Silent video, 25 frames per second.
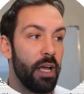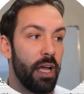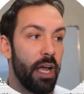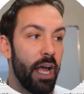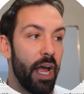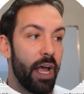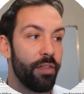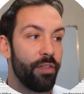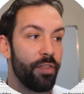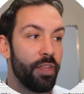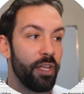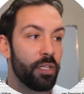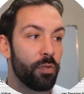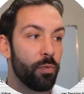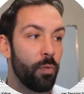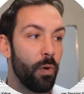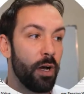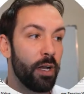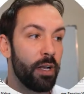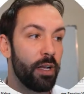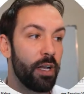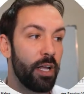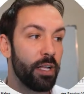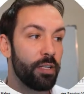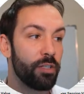and this
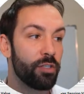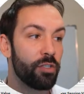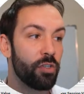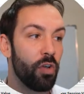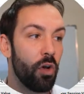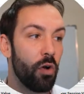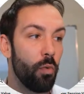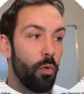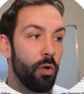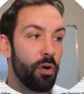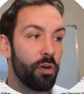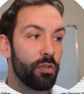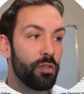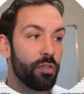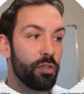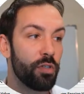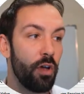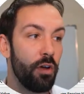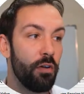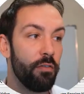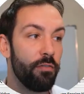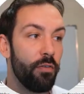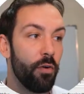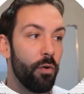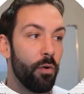one, and so on and
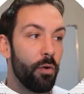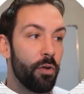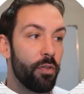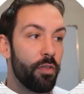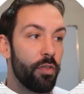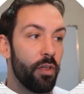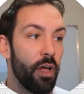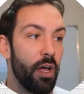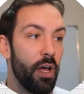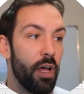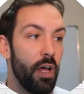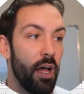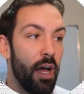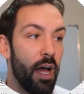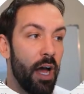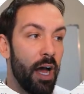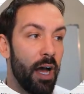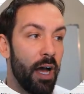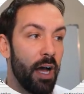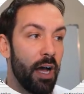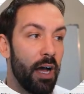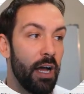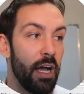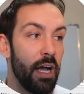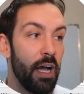so forth,
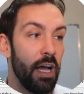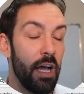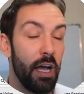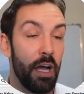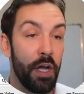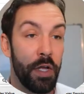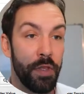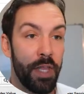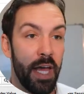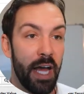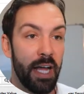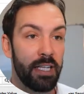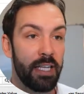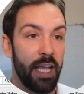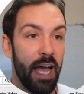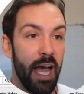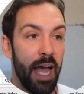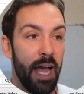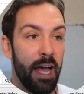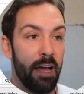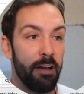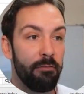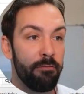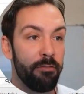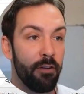that
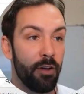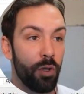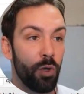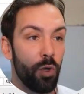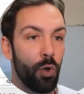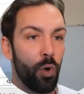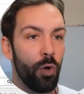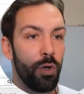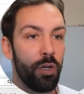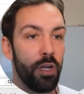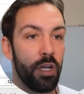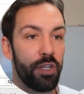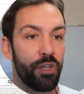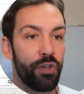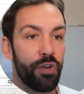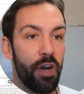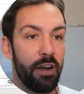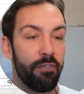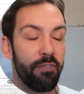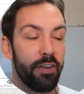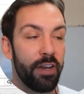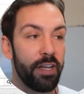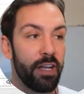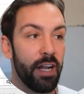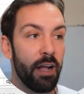have good
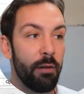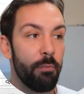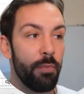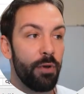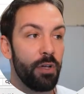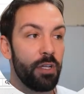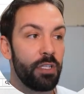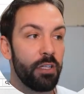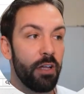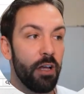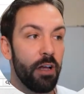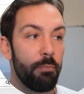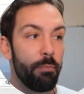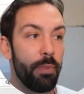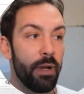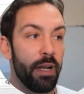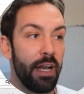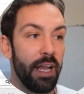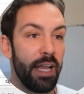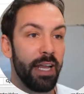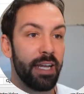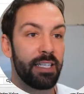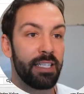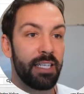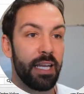traffic numbers,
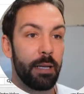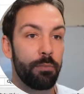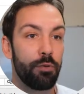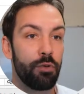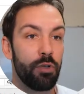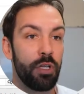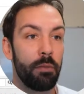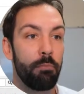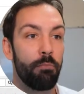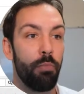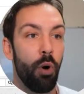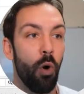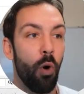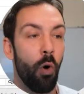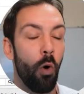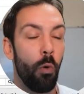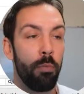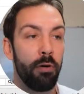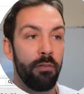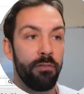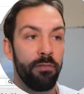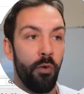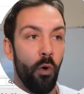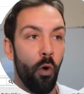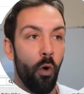but exceptionally poor
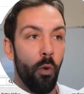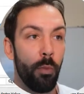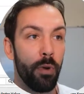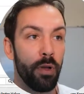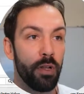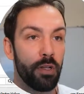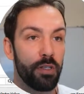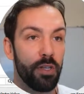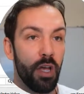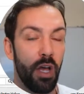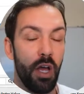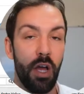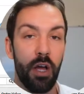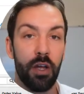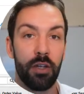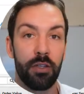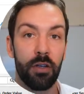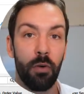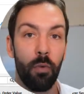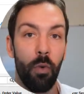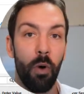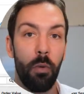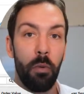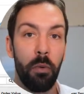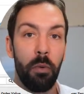performance.
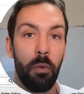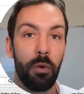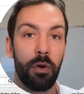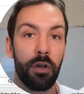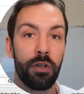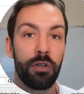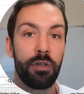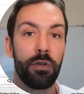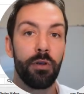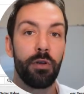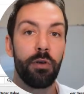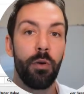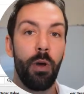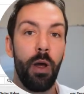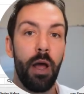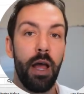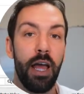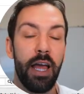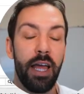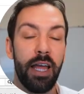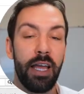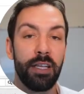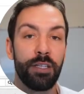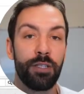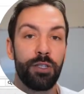So what we want to do
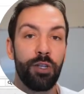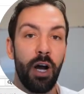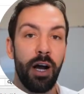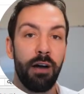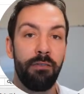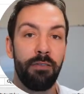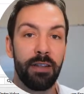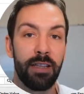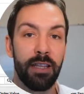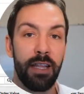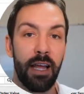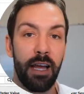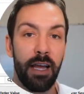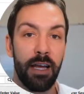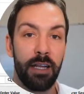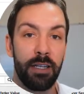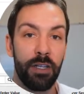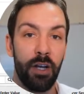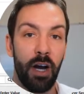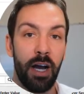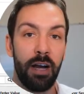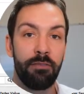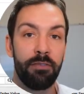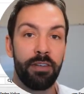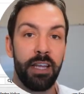is
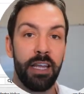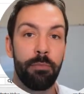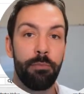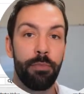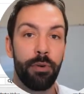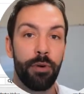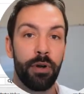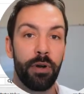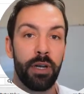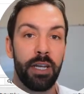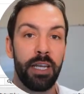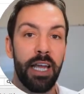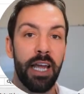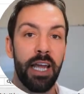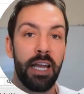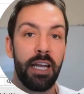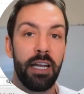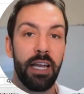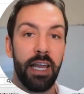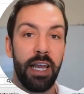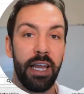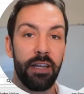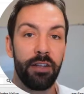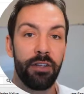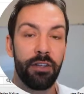dive deeper
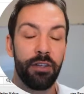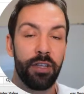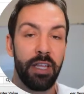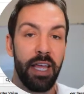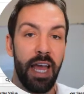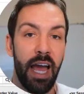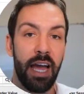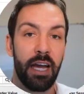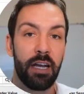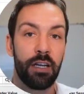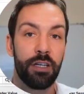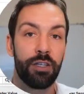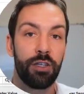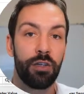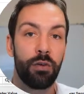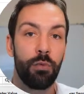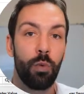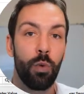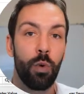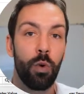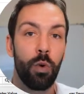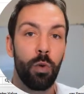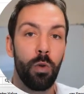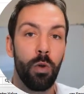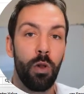again into the
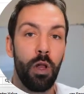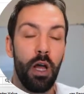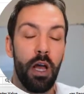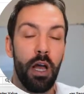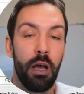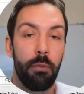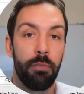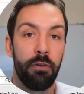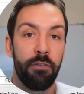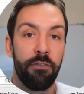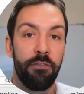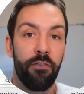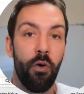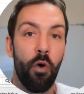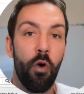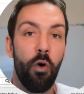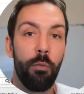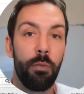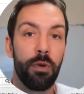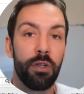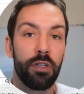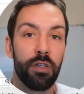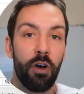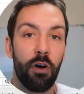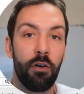actual
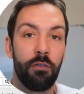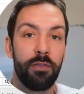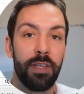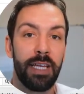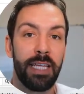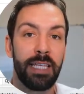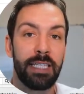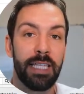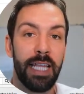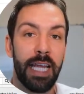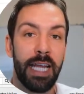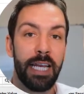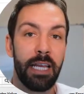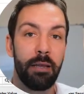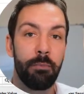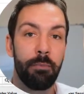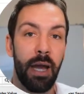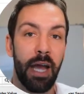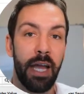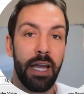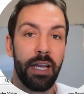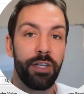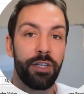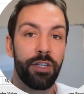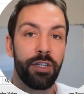performance of these landing
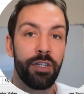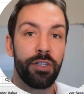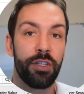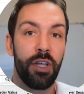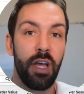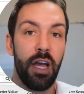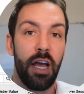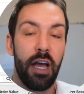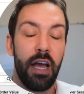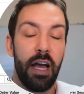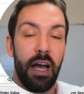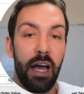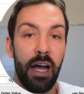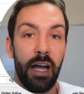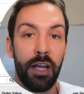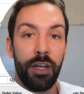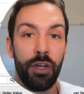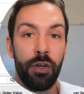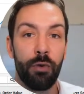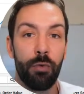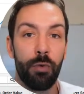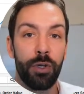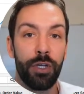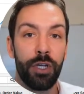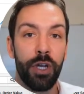pages.
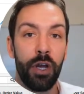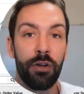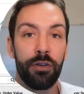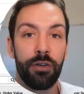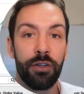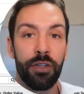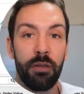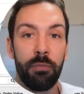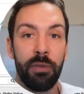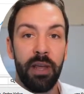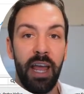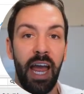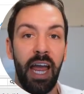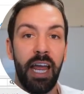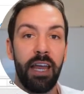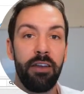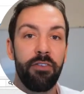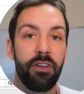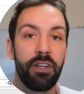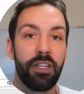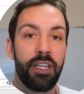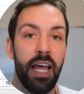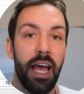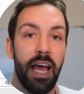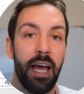You would go to the
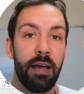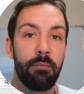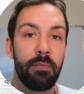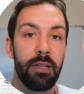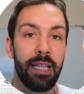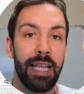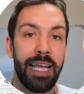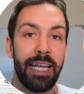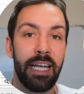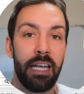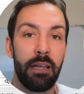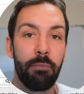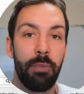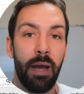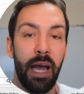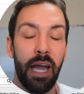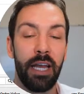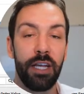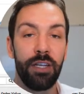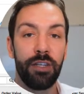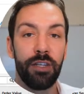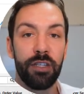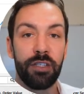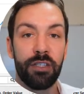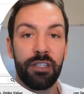behavior tab, landing
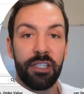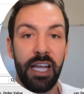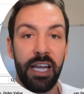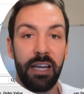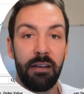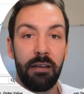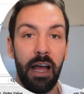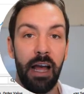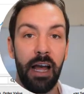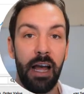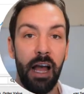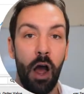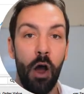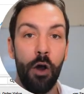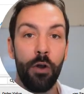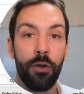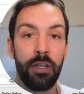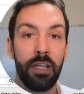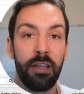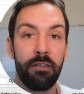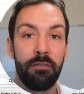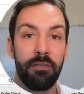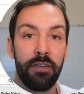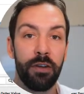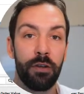pages,
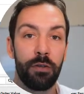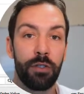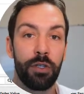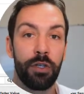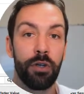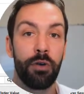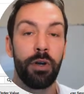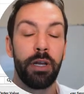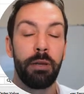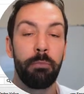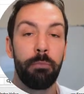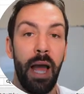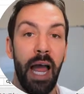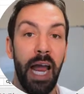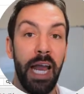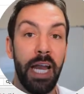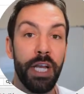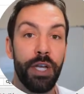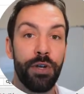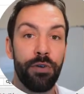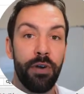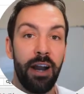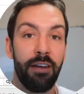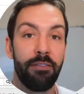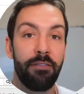only filtering
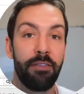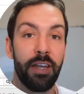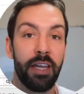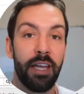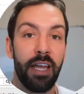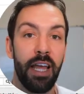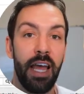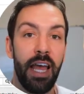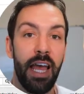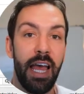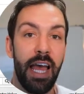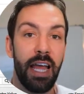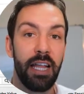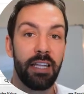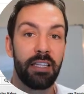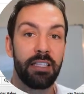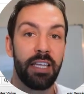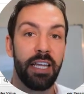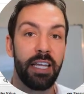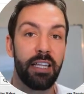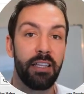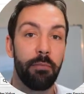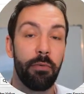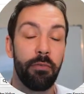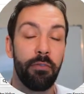paid traffic and
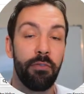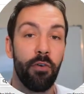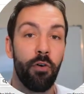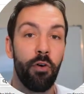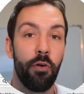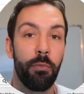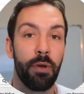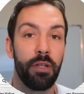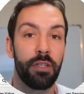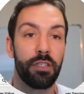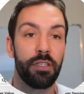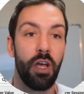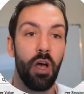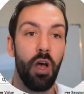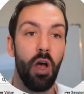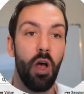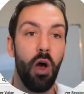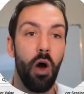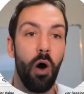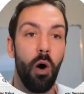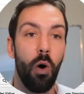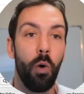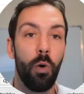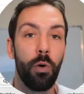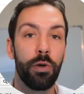seeing the performance.
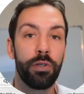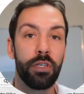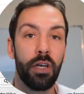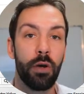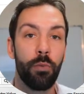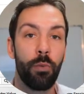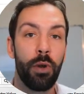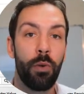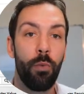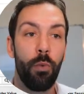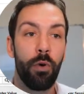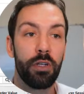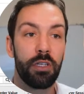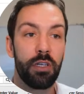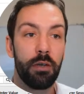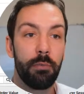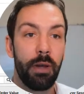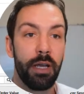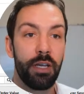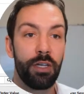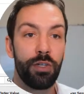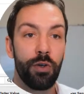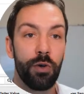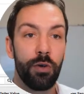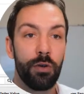Also, we want to
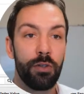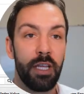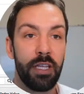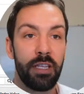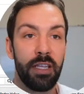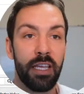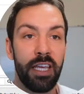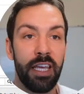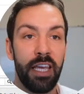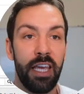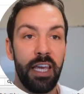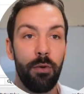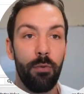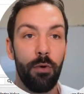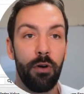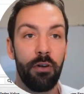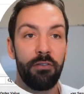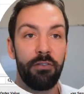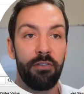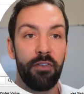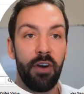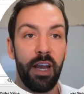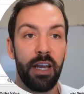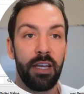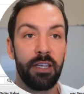make sure that the keyword
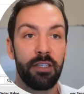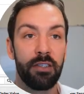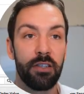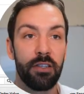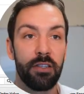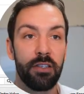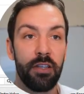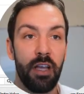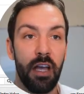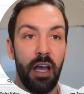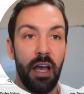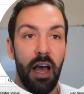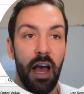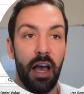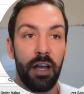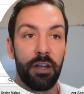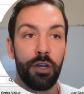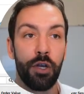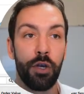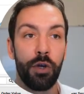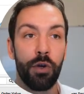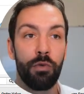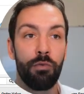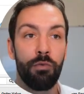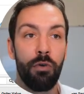phrases are
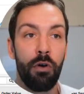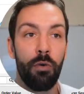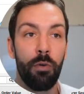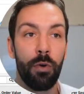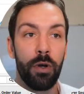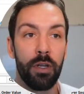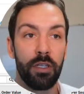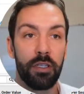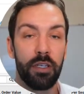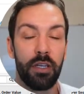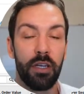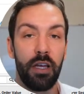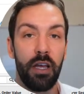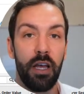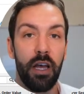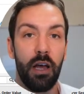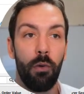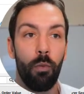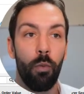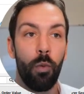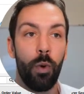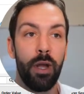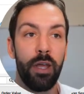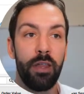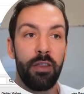congruent
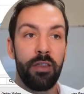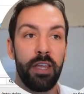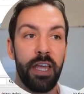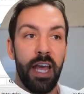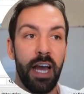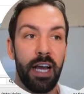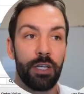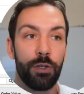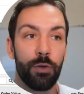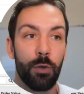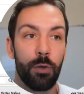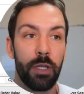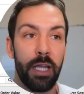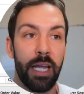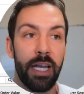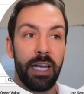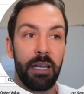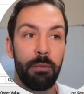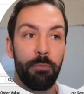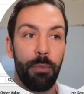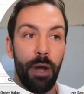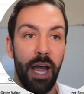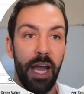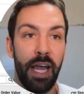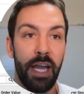with the actual
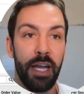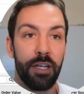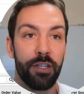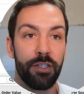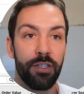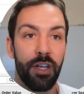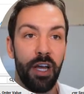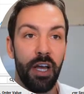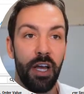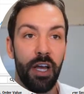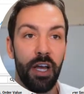landing page.